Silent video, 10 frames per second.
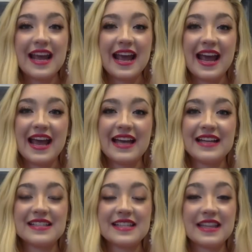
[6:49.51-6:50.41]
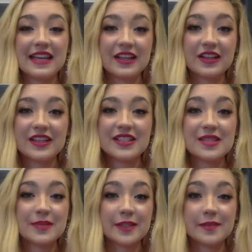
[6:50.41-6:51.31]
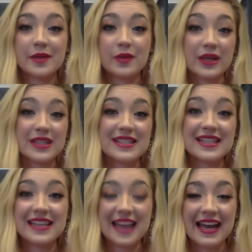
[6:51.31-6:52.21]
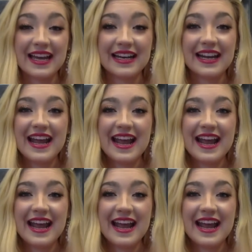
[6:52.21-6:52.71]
and there he smeared me once again